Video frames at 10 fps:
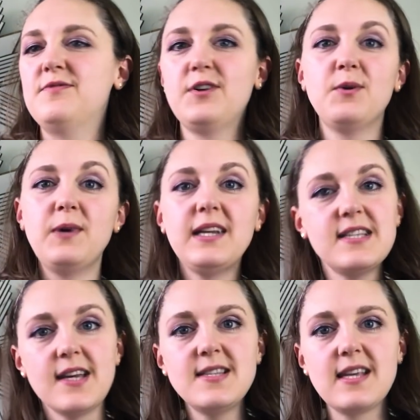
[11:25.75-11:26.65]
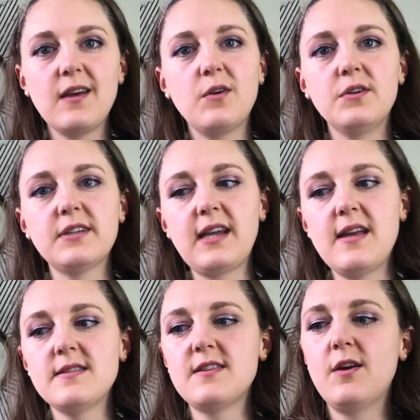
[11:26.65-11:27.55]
for when it does get cold again.